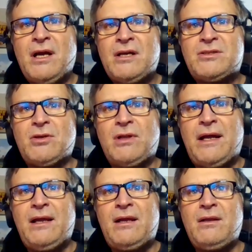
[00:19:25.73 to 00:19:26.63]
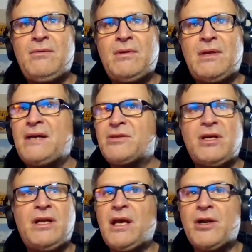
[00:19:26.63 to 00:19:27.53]
So like guys are
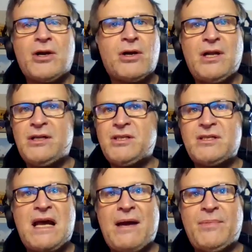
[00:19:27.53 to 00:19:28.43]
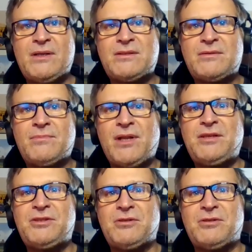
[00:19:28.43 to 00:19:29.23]
gonna get hurt. It just happens. Bless